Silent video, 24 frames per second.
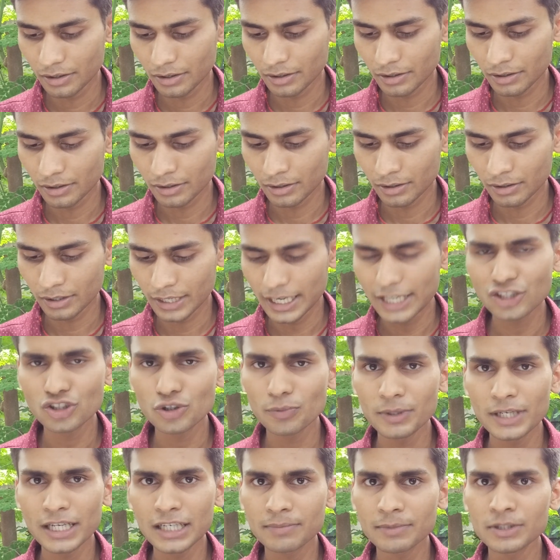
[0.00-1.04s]

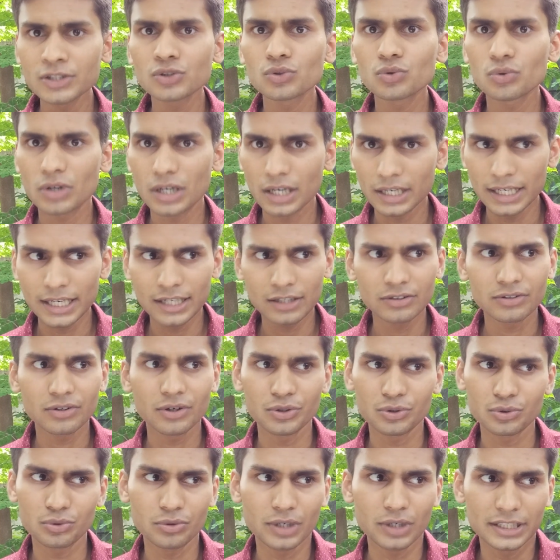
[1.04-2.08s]
Accumulate means to collect
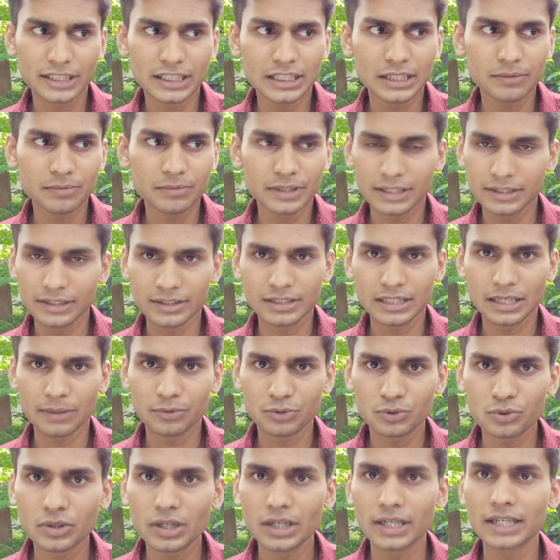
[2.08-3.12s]
or to achieve this type
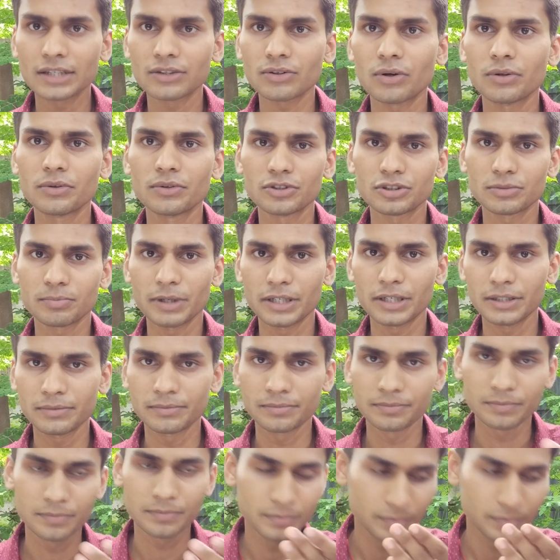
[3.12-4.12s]
of, to collect all those money.